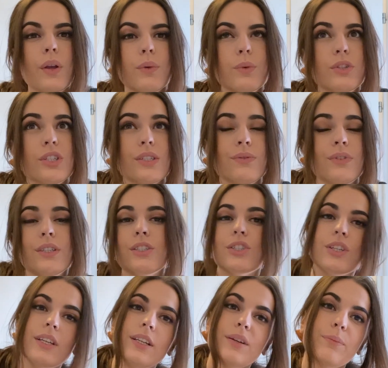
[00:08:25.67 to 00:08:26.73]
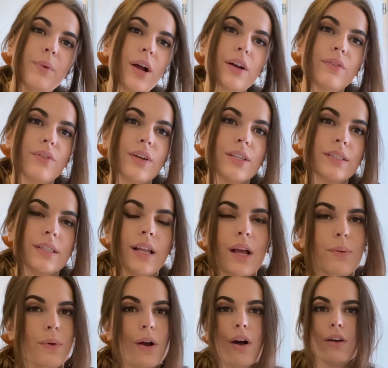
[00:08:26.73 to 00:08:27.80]
We just finished eating breakfast,
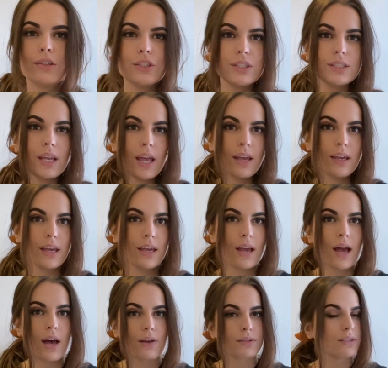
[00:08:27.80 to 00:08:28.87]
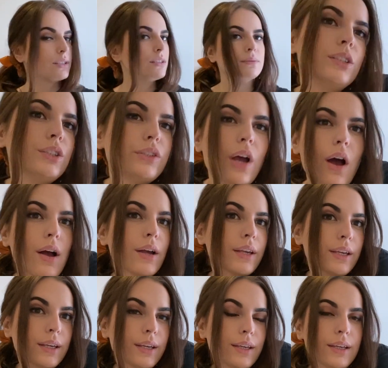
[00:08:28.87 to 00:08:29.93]
now we're all just hanging out,
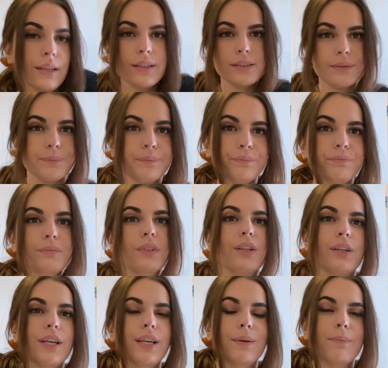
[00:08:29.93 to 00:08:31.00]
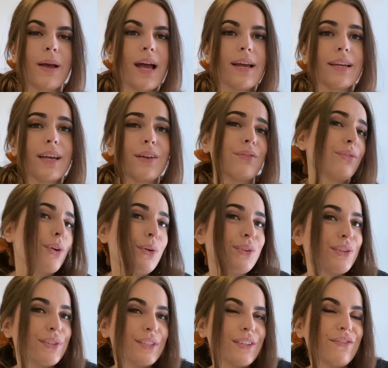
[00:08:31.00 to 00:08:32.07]
talking, looking back at
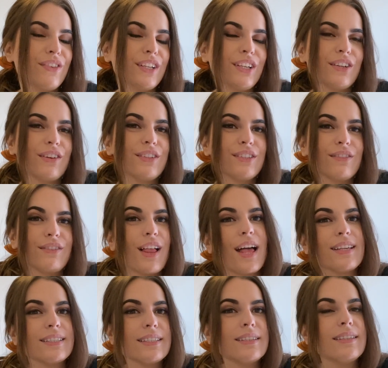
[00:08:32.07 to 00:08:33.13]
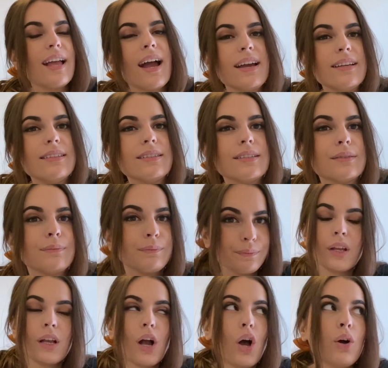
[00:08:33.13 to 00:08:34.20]
photos and videos of last night.
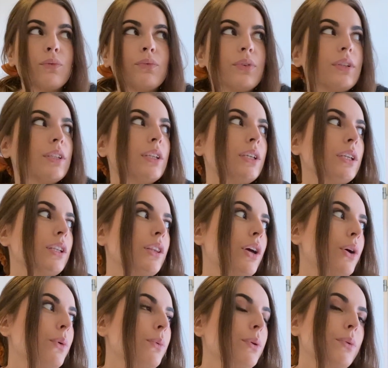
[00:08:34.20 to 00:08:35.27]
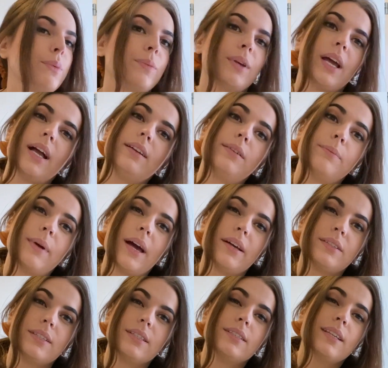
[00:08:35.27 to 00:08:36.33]
Hopefully though we will be heading
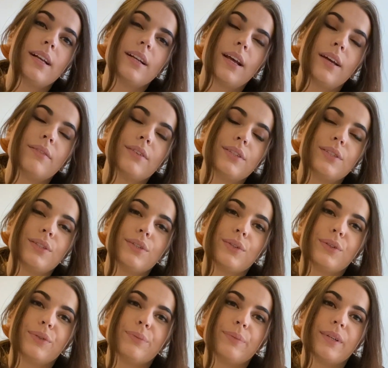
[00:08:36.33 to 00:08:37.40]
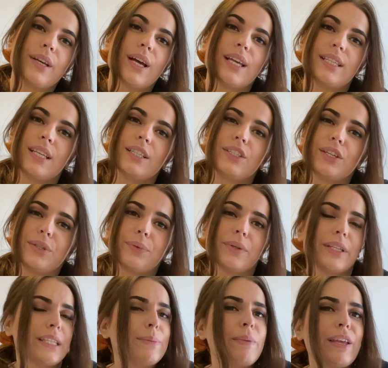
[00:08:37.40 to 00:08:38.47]
back to Sarajevo soon because I just
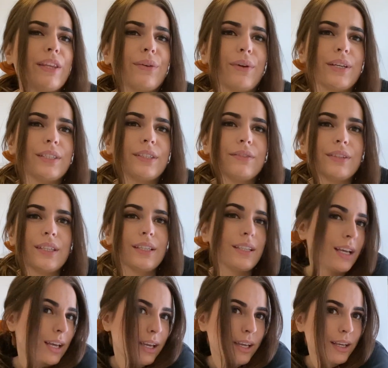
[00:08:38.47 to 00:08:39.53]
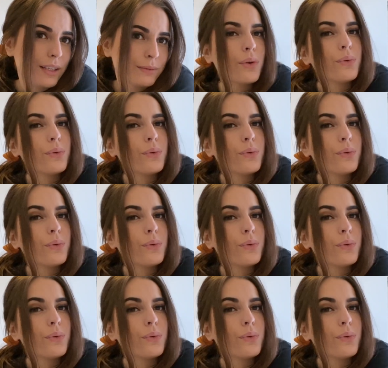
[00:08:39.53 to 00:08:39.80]
want to spend the rest of the day